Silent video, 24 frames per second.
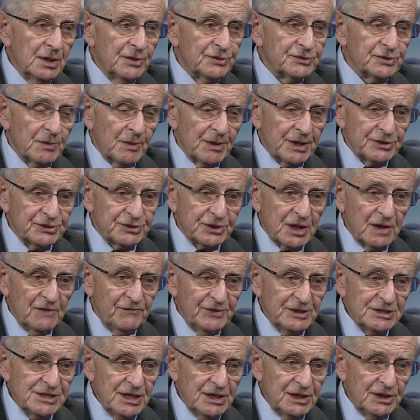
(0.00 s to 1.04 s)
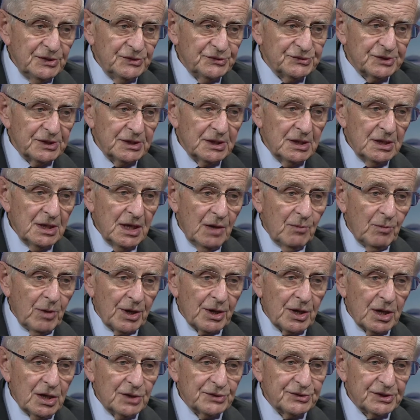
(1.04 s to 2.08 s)
So one has to go very easy, and one
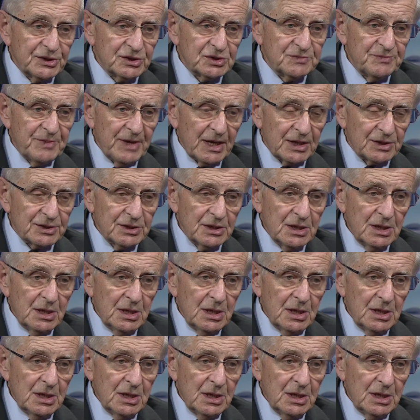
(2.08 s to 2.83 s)
can't expect